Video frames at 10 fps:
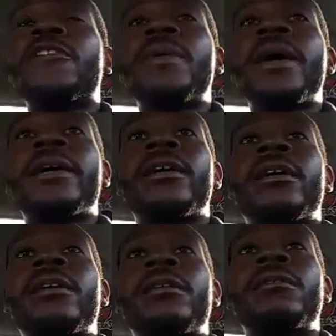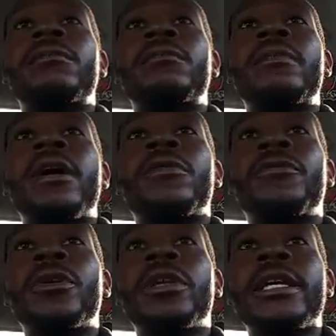to give my my
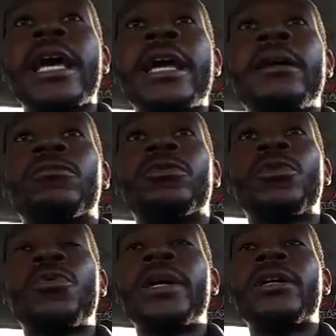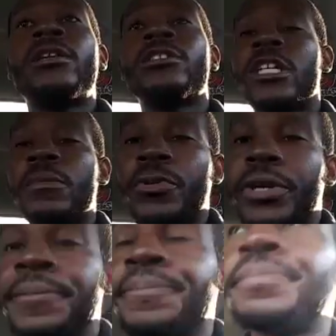review of the game real quick, a little
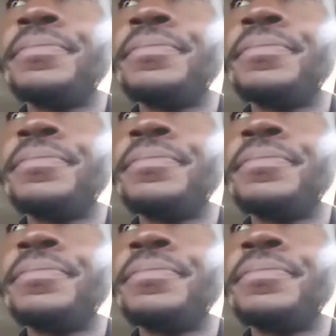summary.